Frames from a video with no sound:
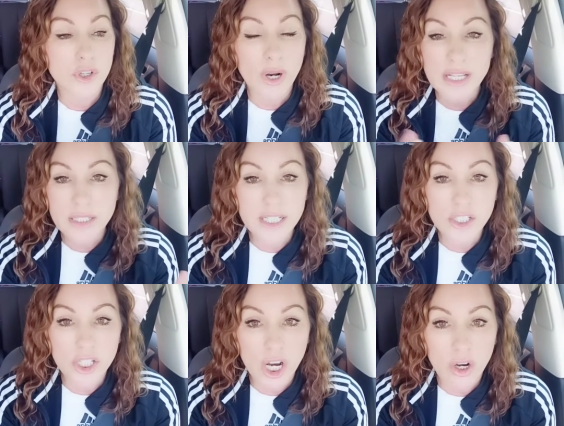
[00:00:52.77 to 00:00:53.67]
You guys need
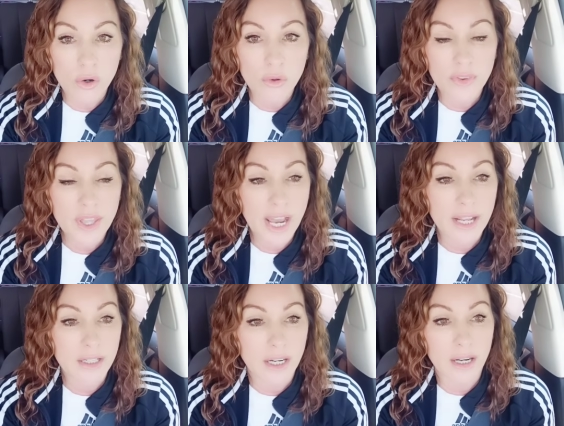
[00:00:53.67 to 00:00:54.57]
to know
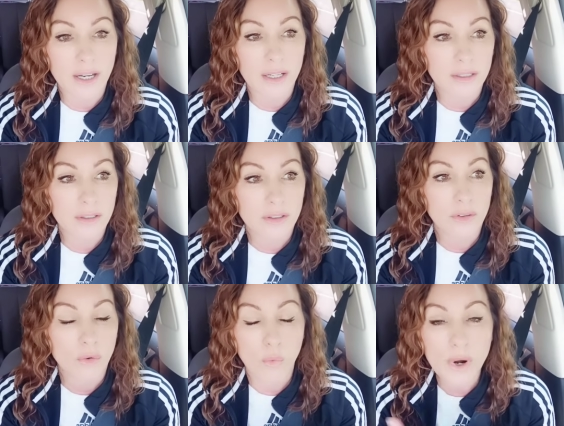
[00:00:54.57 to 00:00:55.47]

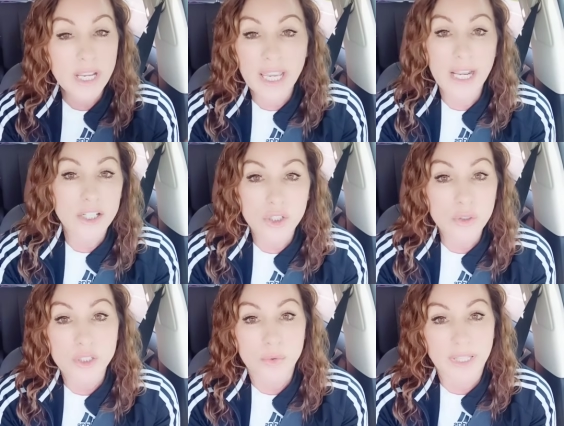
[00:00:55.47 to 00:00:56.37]
that we can't do
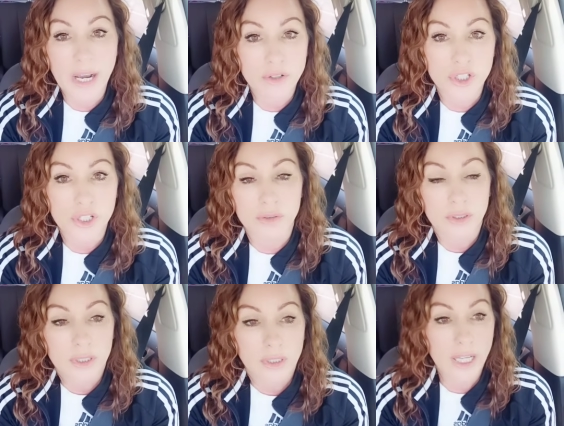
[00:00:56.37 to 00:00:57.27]
this without you.
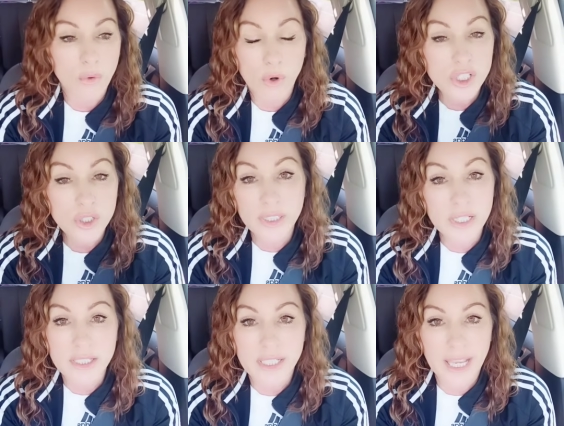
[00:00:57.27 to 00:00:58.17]
Like, we're doing
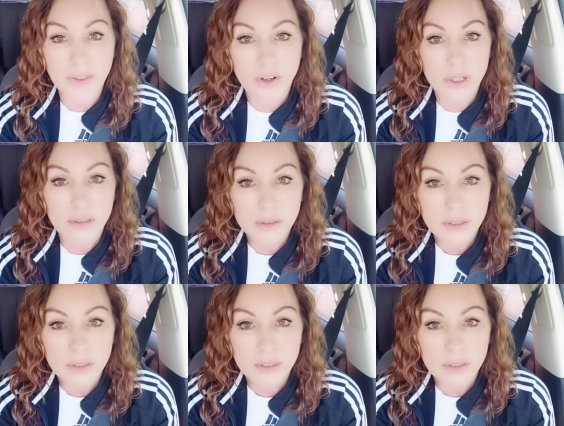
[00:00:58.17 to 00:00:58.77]
this together.